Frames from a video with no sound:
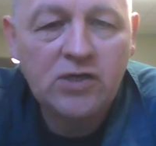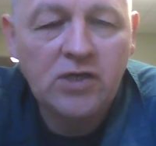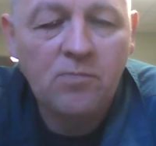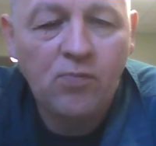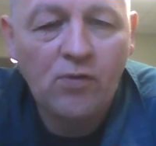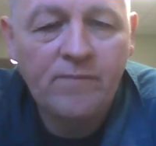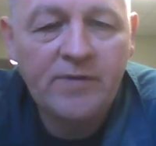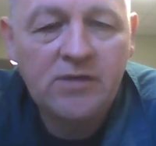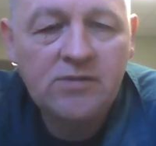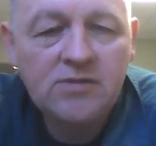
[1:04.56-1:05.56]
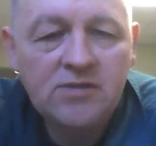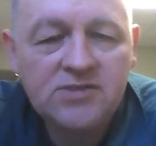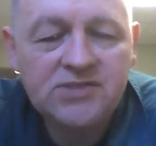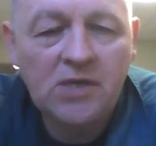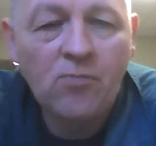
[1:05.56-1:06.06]
could improve it
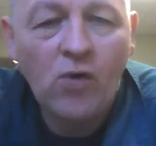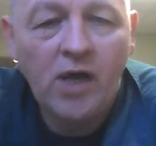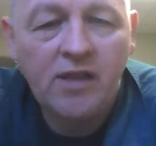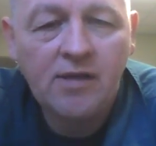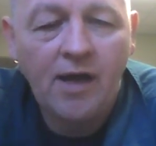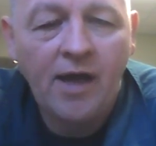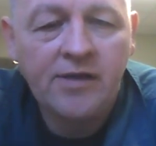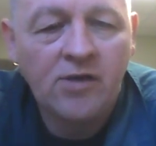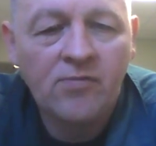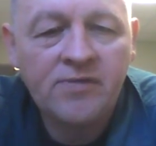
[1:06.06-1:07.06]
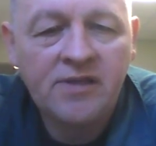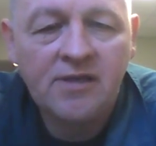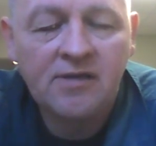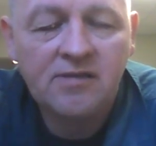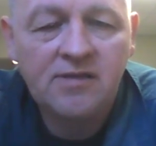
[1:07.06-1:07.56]
somewhat. I don't
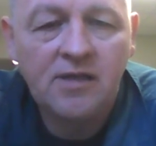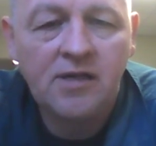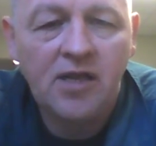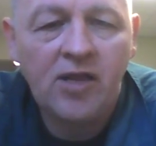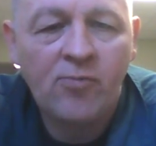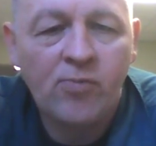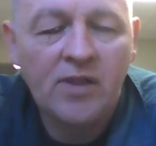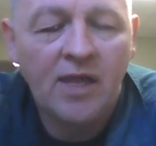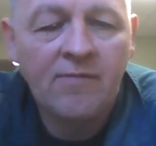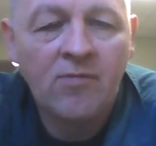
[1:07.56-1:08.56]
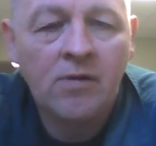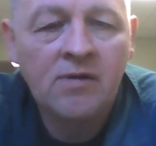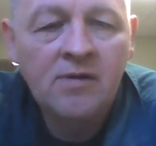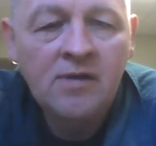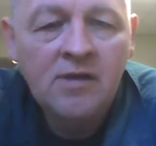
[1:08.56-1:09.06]
think that it will
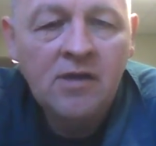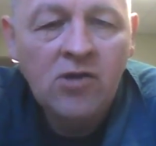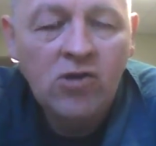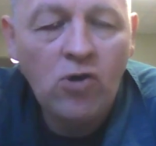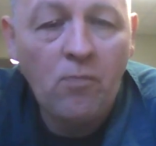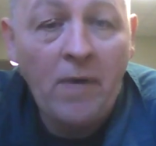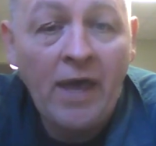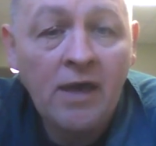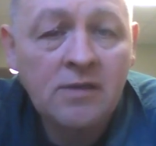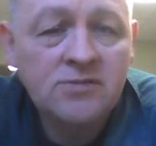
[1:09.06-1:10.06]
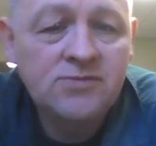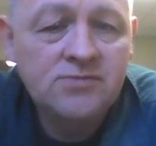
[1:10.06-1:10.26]
ever go back